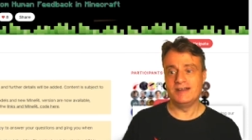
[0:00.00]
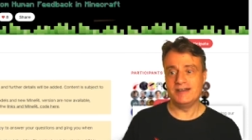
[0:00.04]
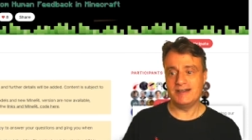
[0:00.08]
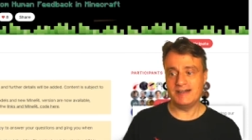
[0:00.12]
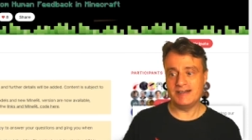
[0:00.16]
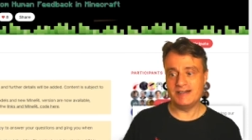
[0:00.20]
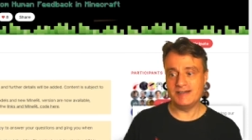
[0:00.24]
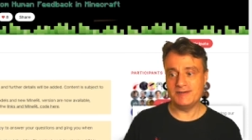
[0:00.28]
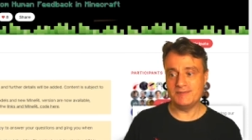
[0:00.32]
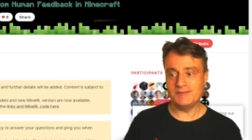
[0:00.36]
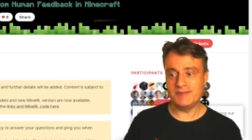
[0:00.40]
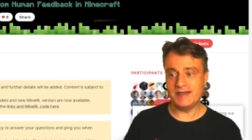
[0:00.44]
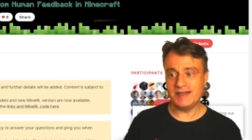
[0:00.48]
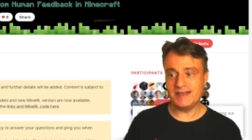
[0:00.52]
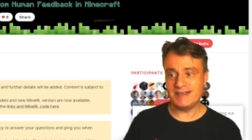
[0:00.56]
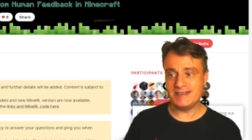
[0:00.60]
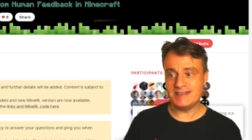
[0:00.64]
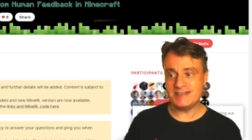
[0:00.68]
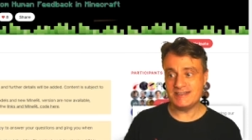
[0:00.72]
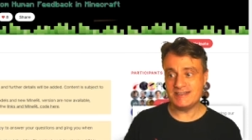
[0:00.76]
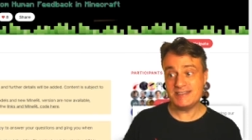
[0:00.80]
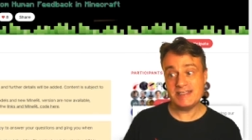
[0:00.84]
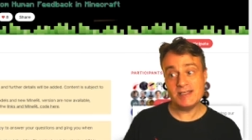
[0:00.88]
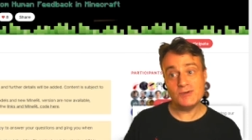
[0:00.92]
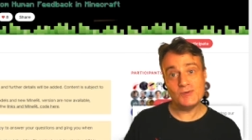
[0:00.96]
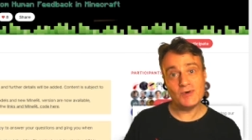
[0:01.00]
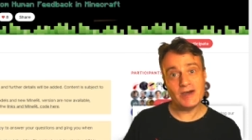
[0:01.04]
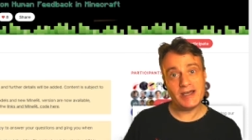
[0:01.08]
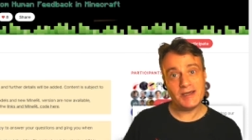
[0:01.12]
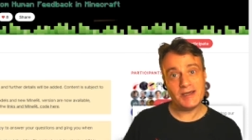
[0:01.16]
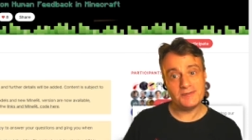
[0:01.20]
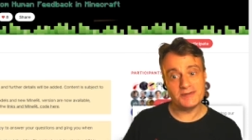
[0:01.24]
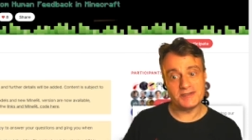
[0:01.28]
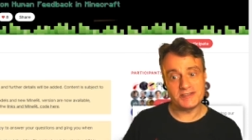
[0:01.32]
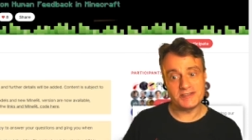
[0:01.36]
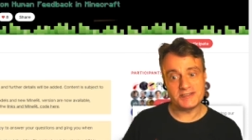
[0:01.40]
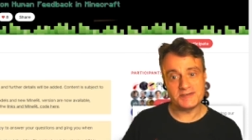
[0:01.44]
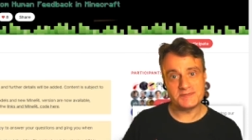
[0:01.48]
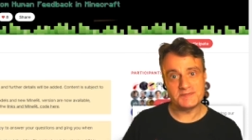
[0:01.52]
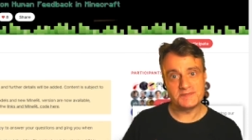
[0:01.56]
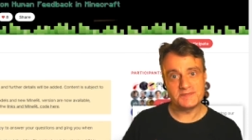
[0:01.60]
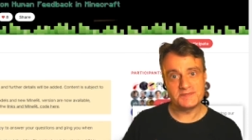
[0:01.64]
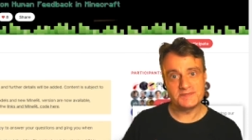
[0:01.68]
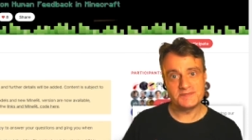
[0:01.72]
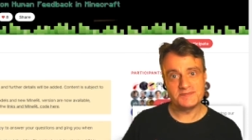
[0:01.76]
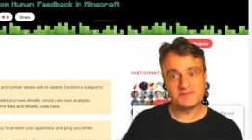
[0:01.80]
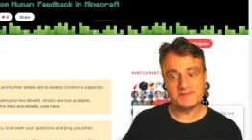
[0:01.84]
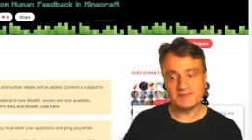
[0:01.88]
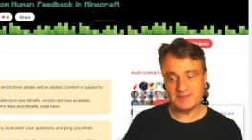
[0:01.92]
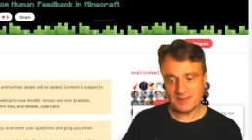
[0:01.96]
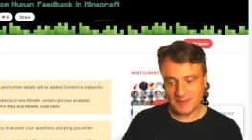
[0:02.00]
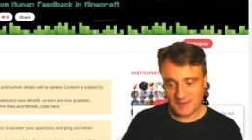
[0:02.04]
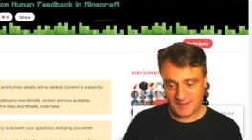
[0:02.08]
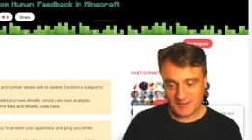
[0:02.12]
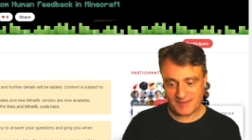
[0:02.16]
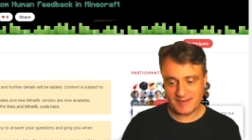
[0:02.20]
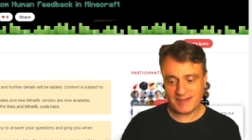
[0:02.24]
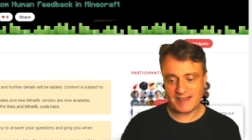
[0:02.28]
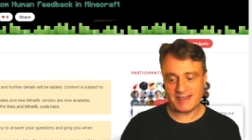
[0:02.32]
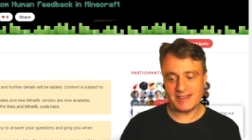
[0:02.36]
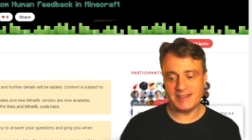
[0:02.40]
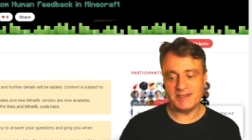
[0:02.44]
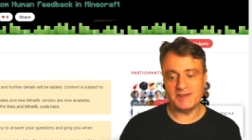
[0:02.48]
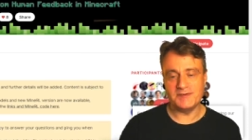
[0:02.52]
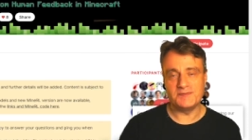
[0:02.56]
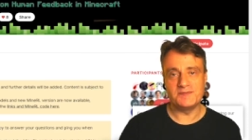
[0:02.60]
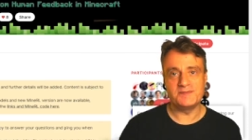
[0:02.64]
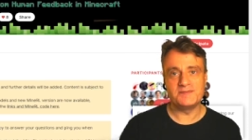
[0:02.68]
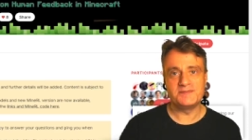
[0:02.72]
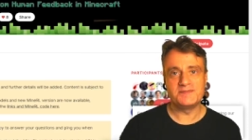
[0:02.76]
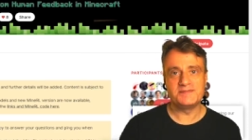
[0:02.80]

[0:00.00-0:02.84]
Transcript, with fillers: um, and seeing what happens thank you